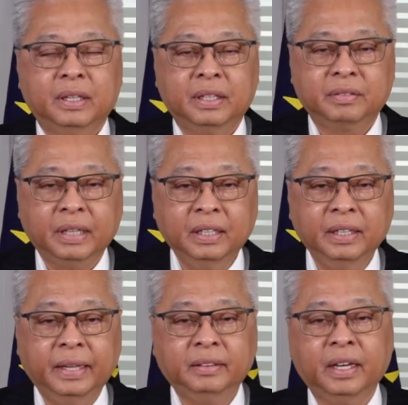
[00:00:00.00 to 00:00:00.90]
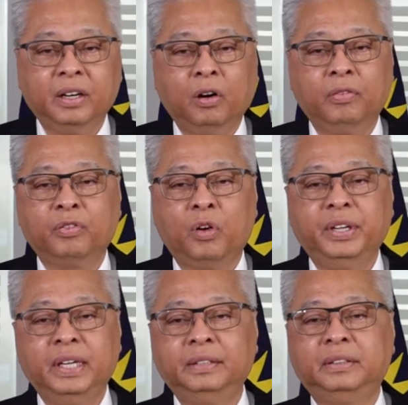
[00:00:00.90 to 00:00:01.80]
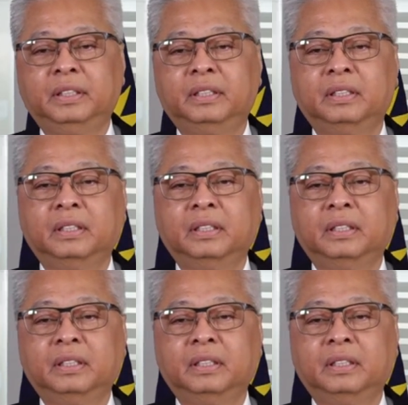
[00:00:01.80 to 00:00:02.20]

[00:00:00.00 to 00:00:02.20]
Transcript: The sudden attack of COVID-19